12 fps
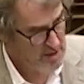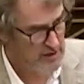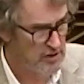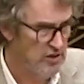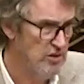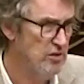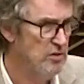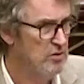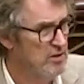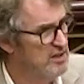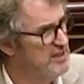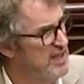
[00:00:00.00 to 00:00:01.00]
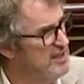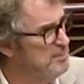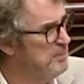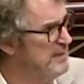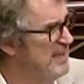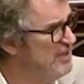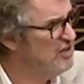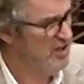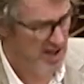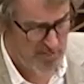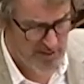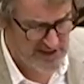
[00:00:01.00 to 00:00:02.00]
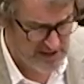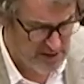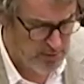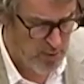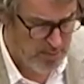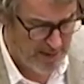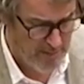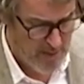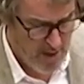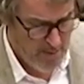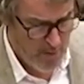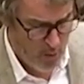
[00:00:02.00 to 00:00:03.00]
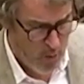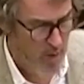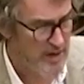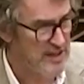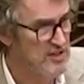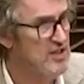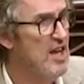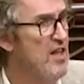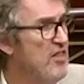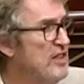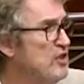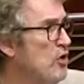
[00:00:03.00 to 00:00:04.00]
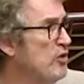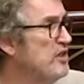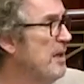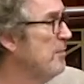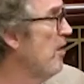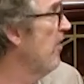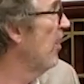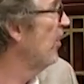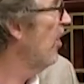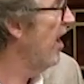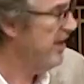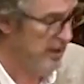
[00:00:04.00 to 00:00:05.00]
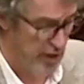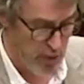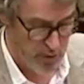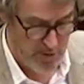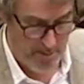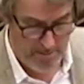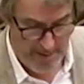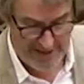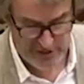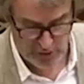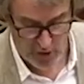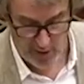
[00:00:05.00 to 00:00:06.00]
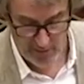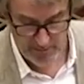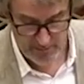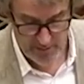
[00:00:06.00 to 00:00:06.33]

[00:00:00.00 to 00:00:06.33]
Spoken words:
Sort of sounds potentially reasonable, but what is this concept of likelihood based on?